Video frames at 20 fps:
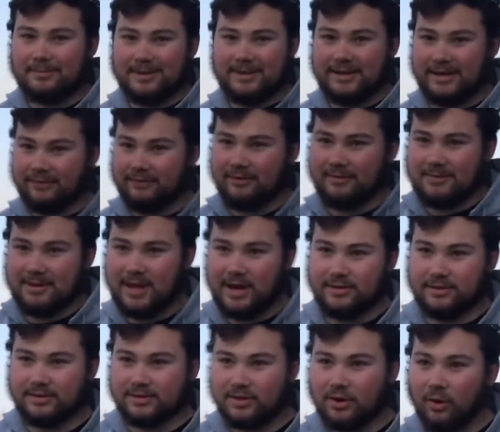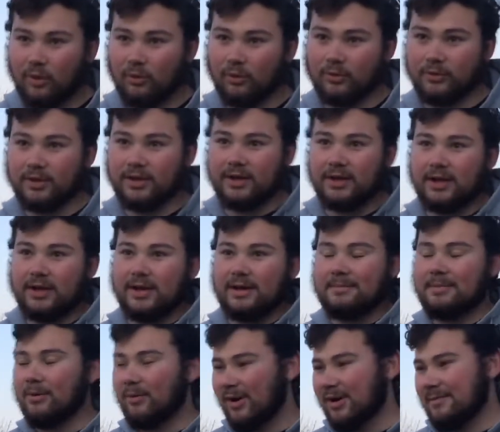different because it's cold,
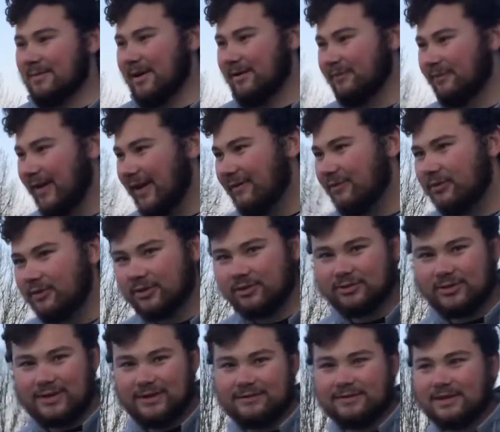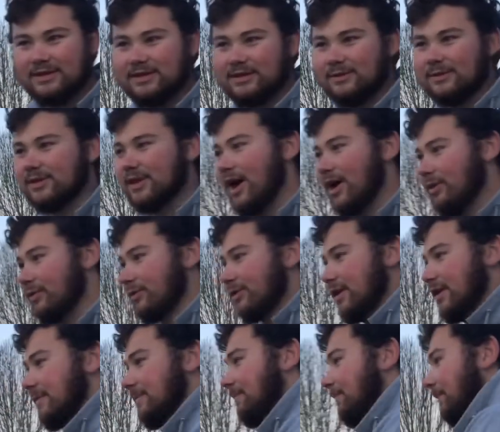but one of my favorite retrieves to do with the
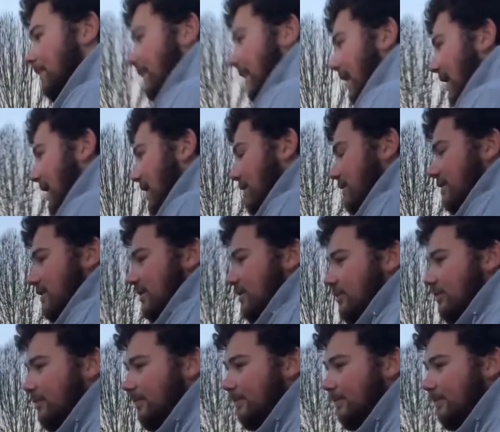Huddleston is to